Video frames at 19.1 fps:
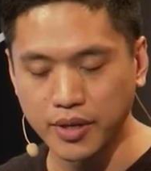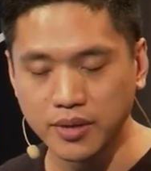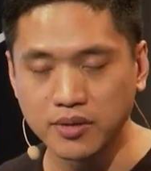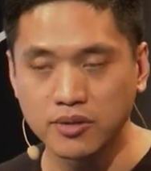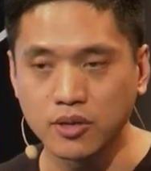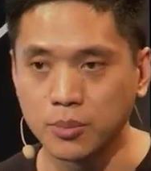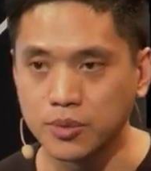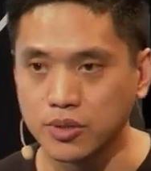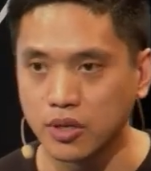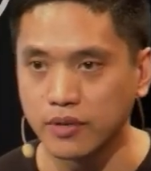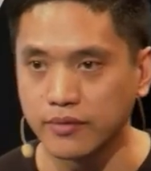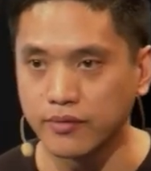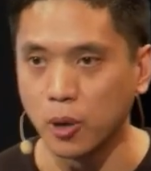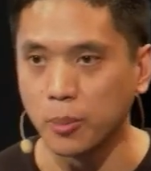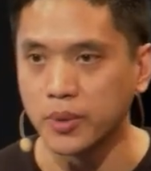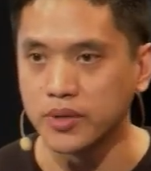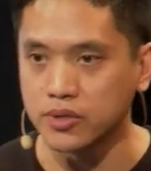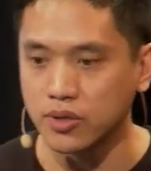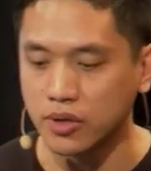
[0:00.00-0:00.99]
in terms of
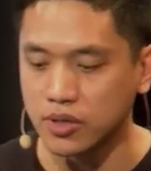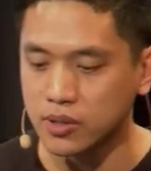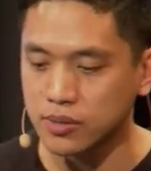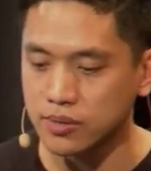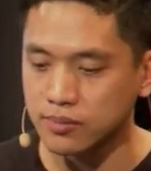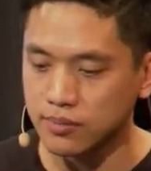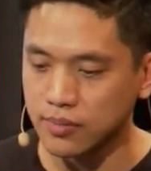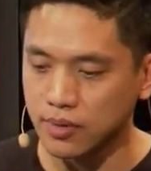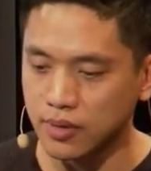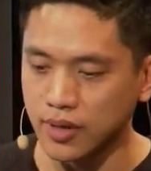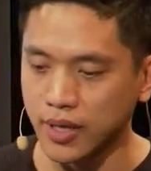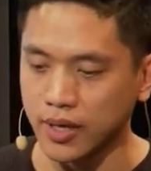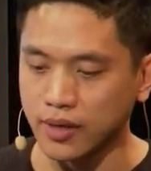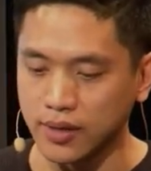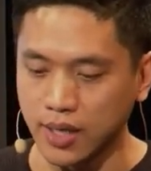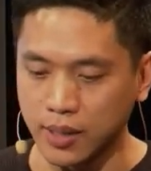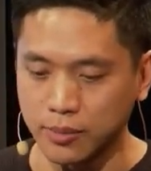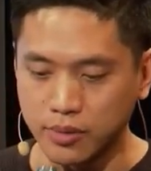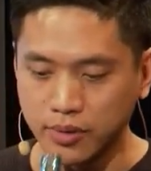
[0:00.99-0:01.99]
open source
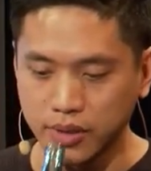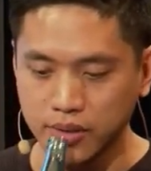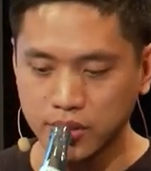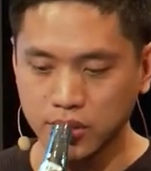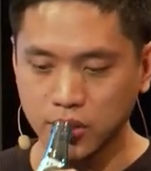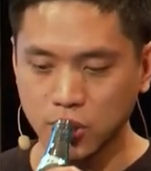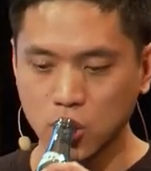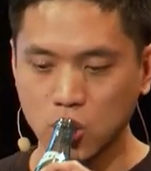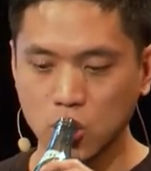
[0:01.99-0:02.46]
libraries.